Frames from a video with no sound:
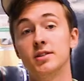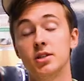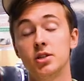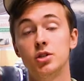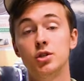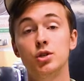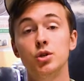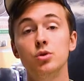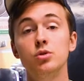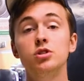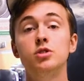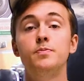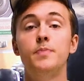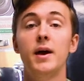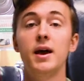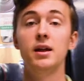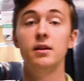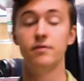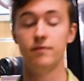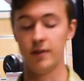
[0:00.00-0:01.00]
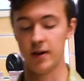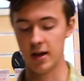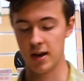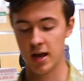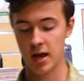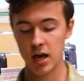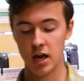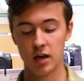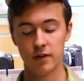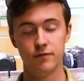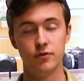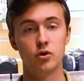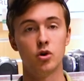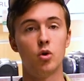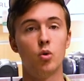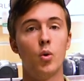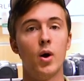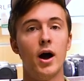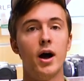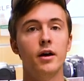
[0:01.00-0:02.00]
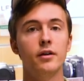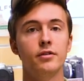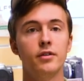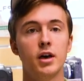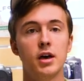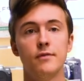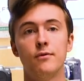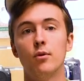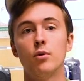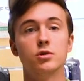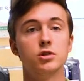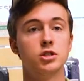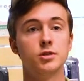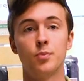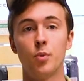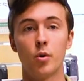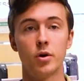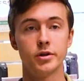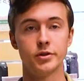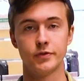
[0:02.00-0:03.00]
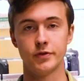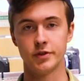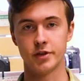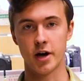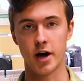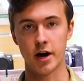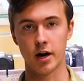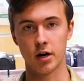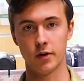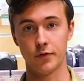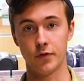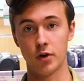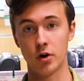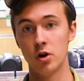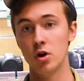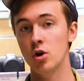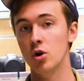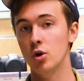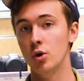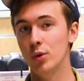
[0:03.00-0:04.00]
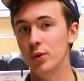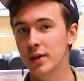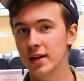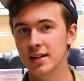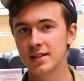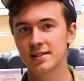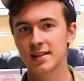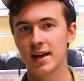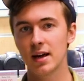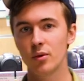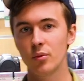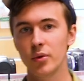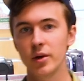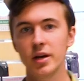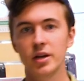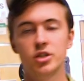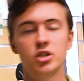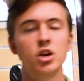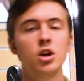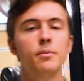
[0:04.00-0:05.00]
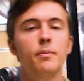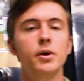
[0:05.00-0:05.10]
That's a huge benefit if you're a wildlife or sports photographer who needs that reach,